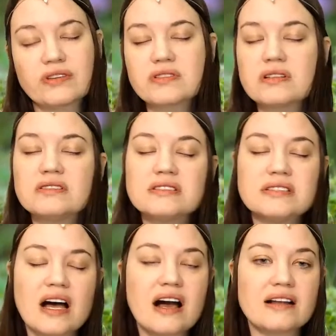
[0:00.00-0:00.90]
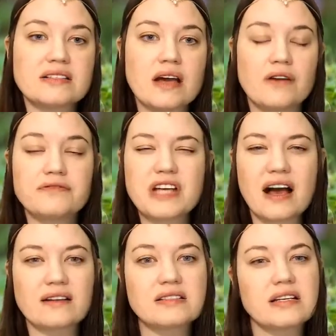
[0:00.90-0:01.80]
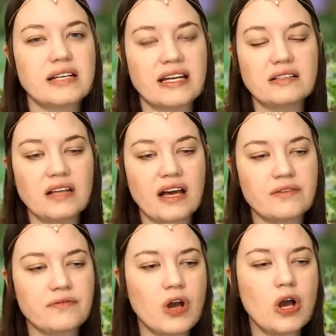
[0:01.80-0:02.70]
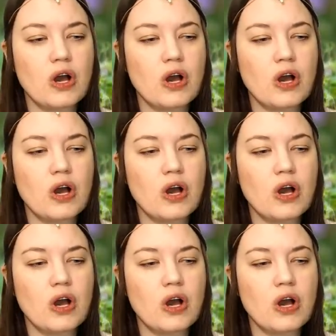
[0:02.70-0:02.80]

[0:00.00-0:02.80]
there's a lot of toxic and a lot of